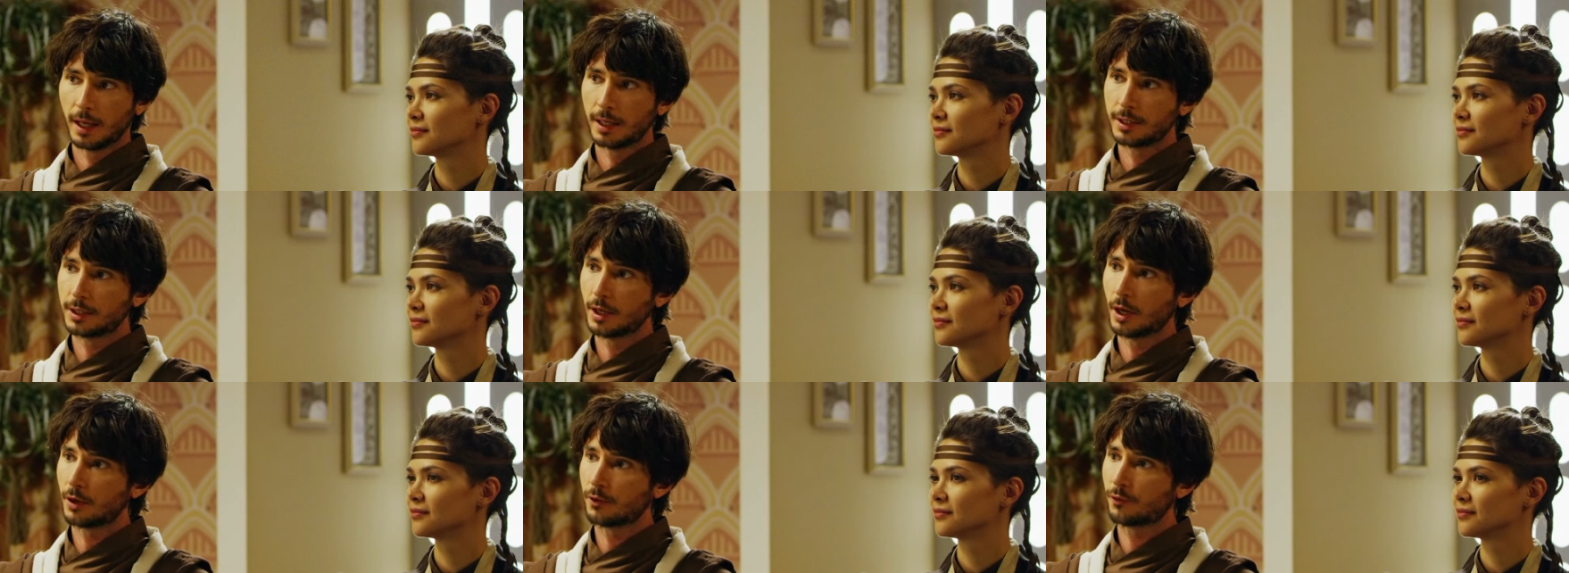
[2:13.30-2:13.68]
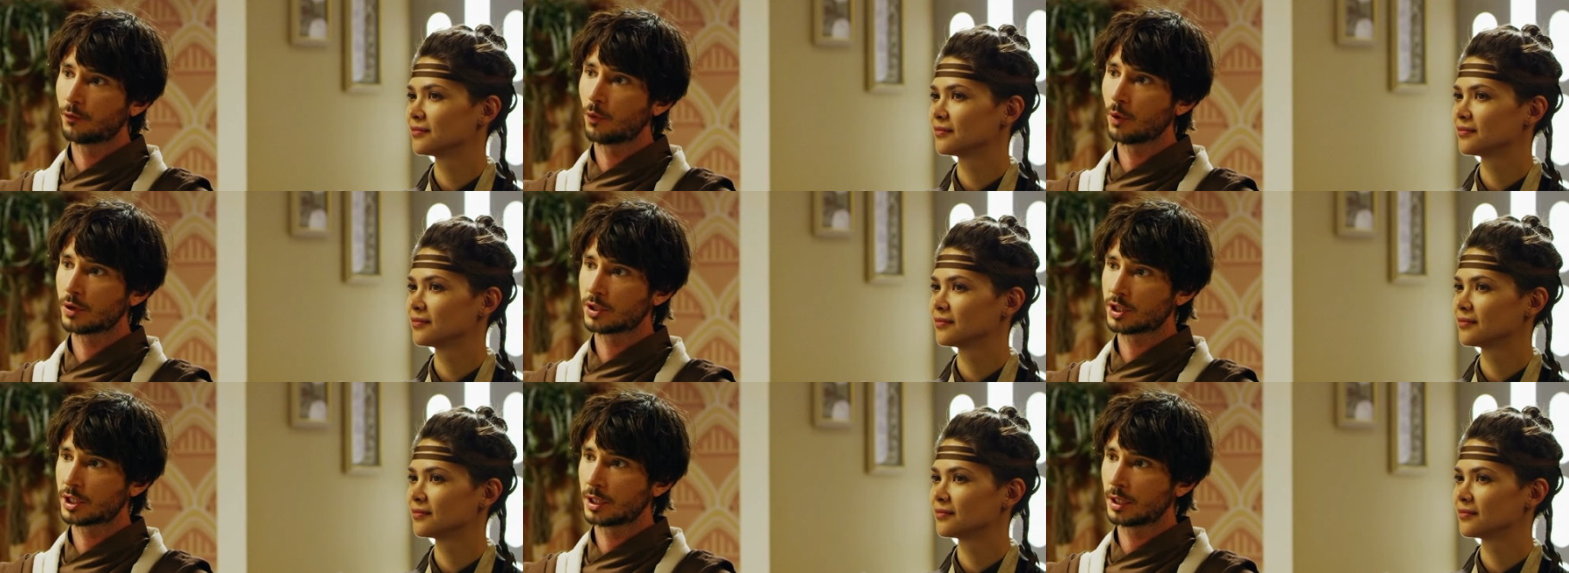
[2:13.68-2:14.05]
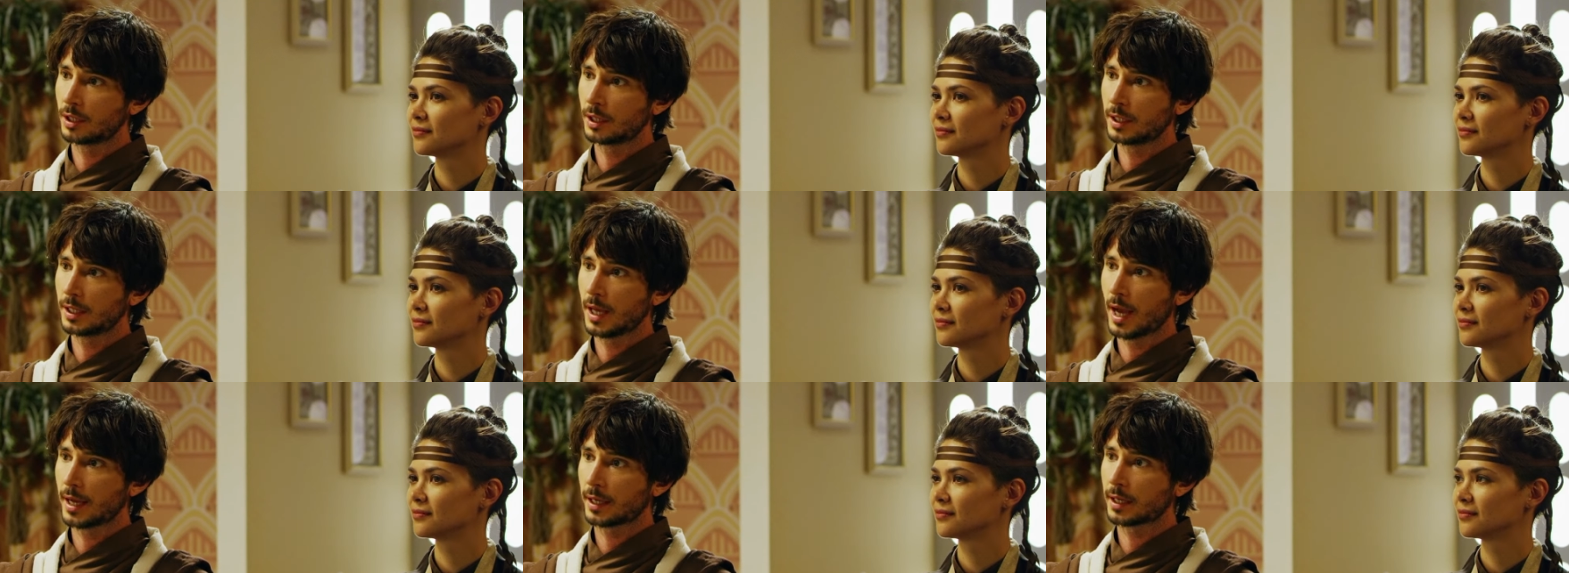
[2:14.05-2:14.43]
Speaker 1: And
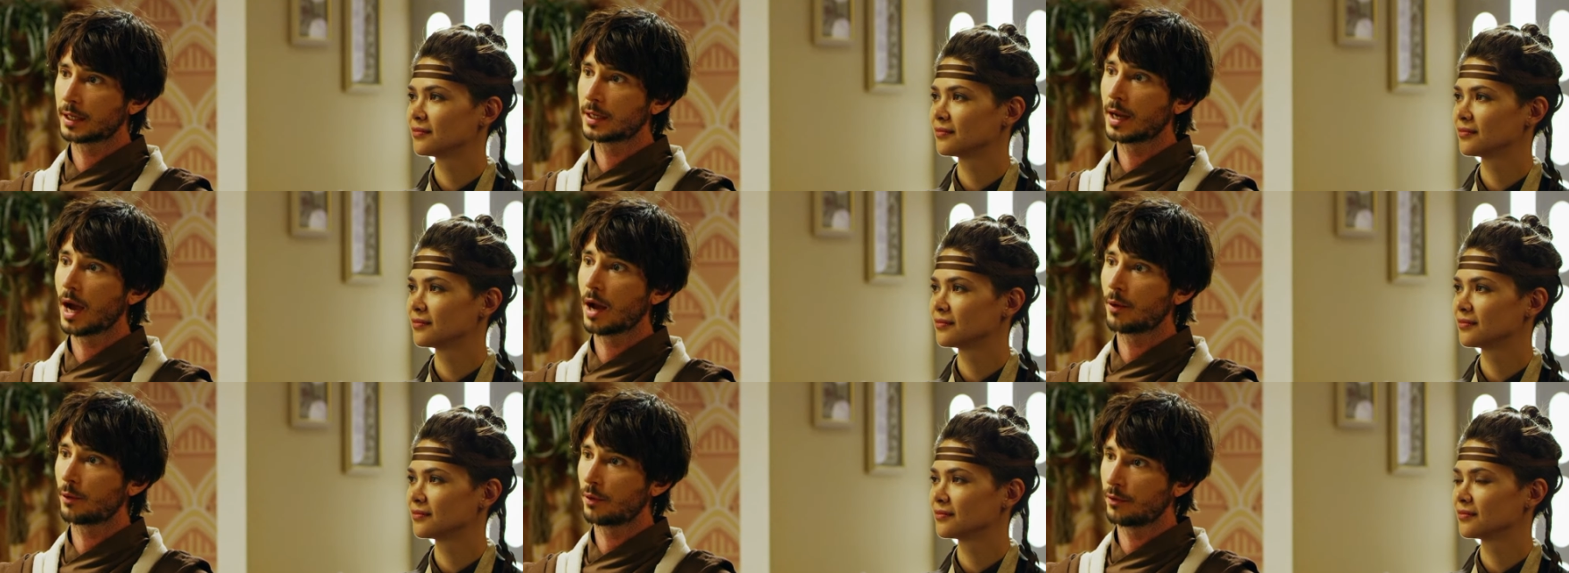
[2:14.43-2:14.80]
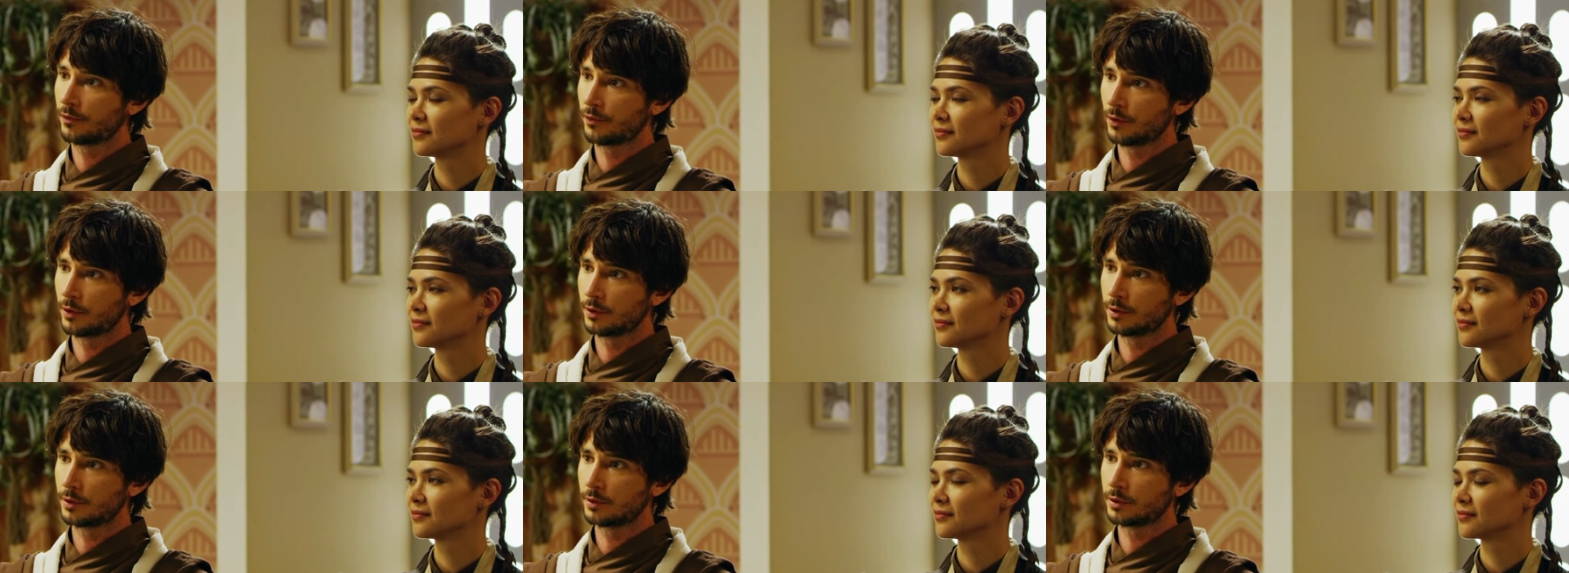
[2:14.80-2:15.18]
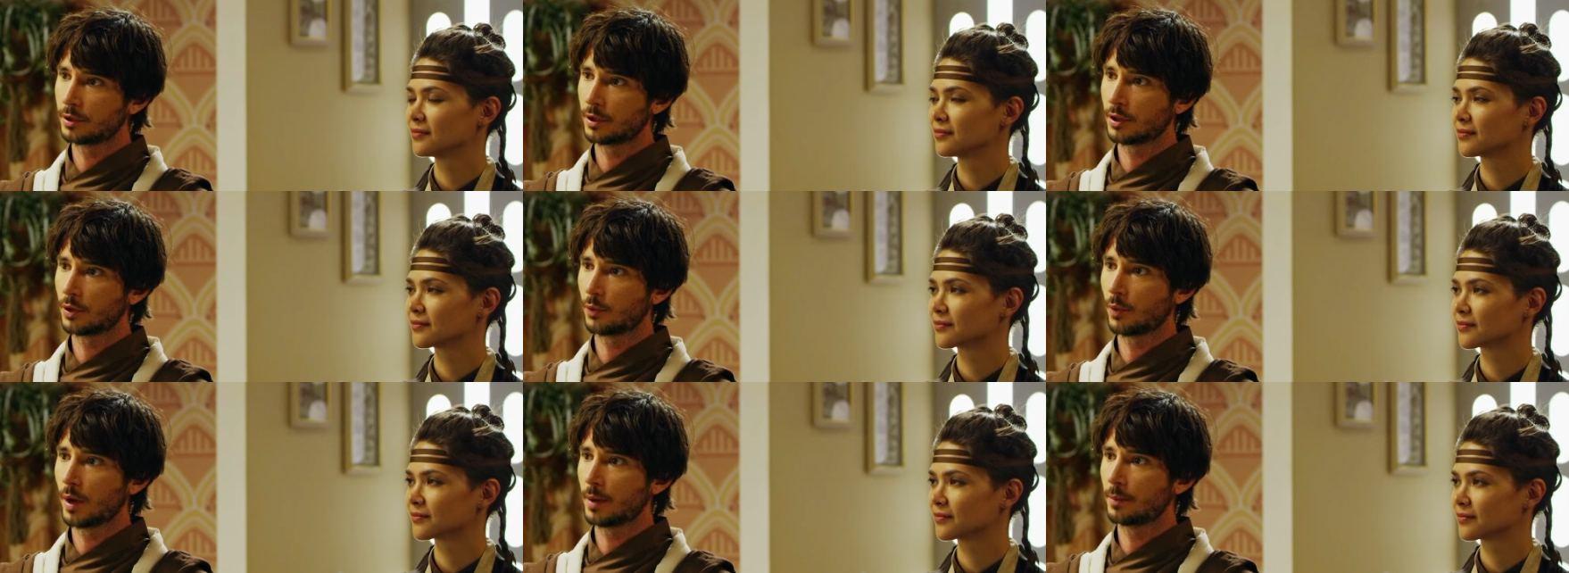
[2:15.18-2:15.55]
unfortunately, I cannot refer you
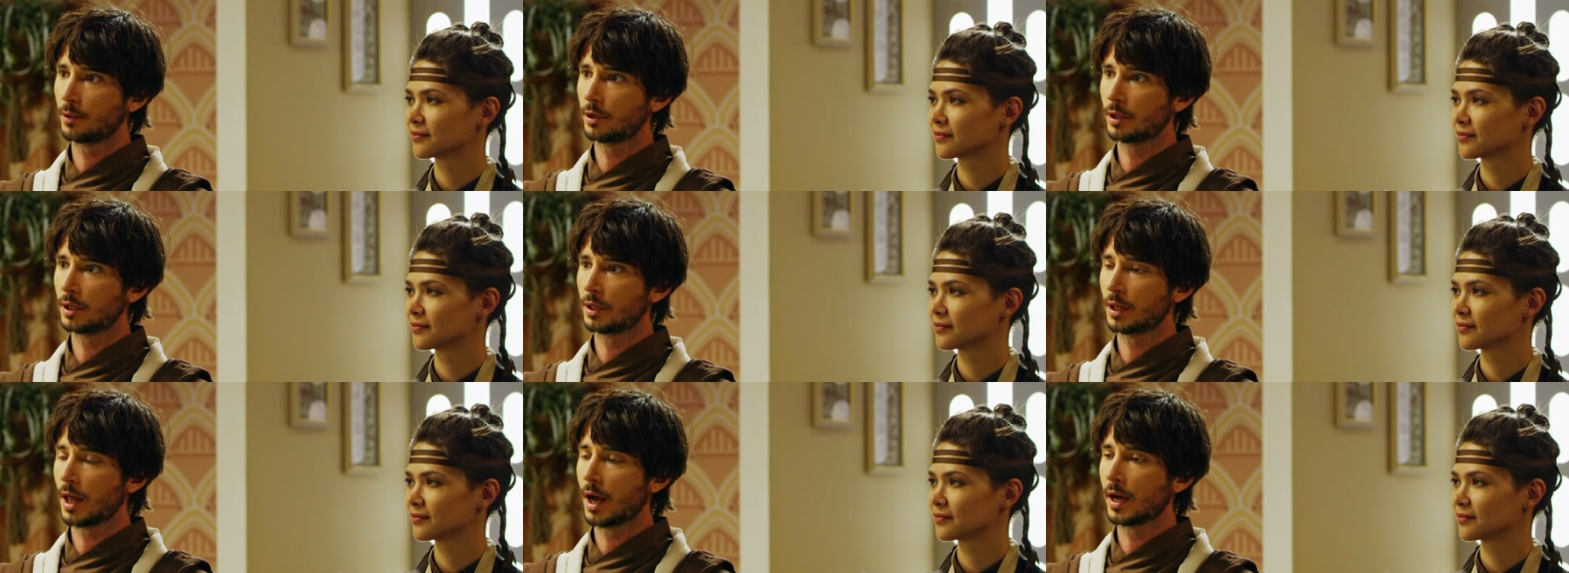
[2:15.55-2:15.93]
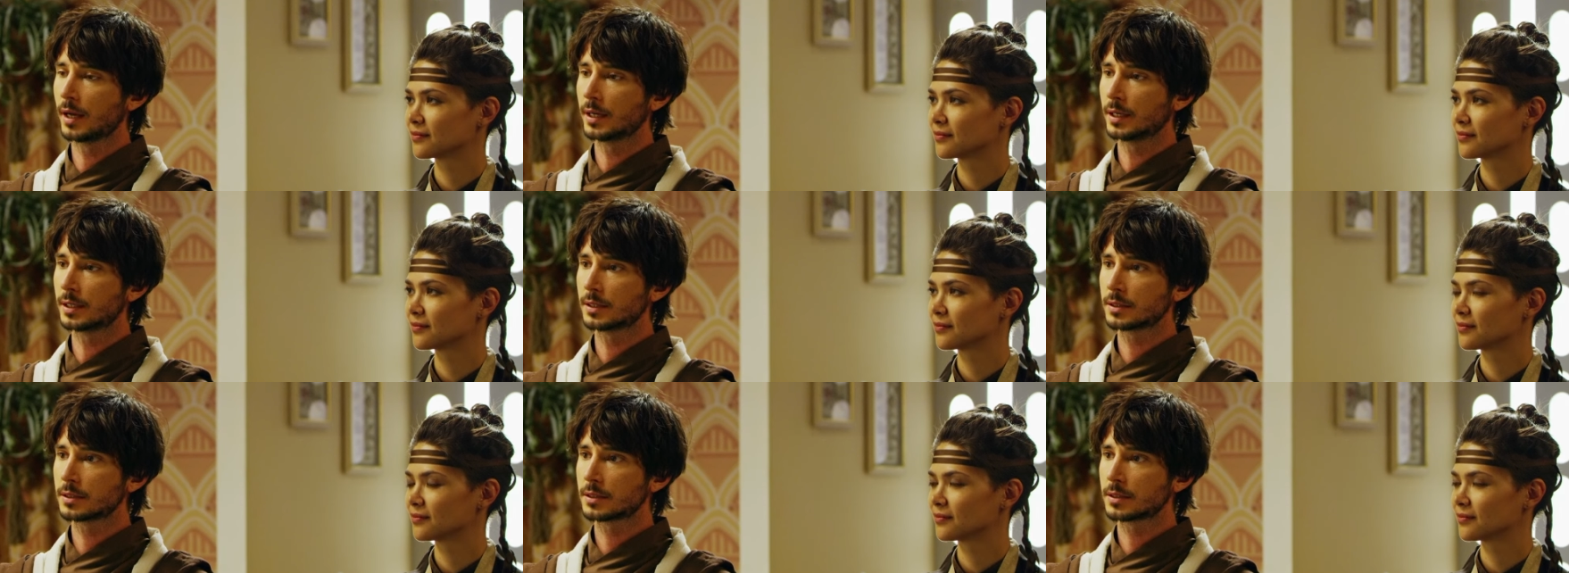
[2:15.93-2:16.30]
to the Rebel Alliance.